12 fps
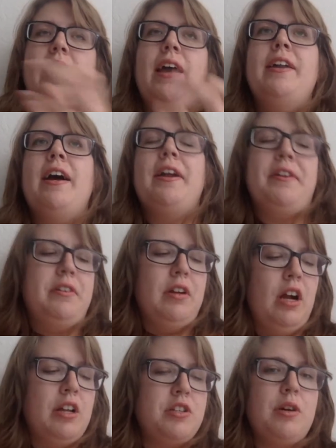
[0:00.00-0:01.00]
And at
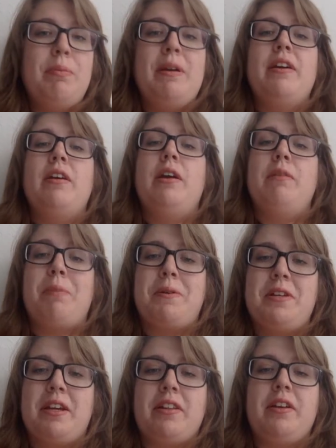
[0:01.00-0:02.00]
Autopia in
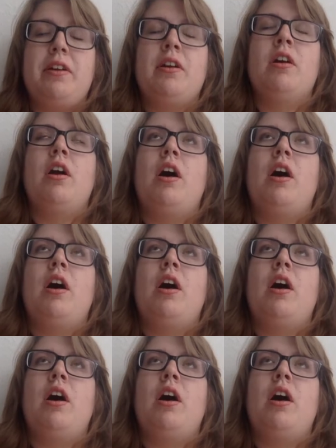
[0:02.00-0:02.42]
particular,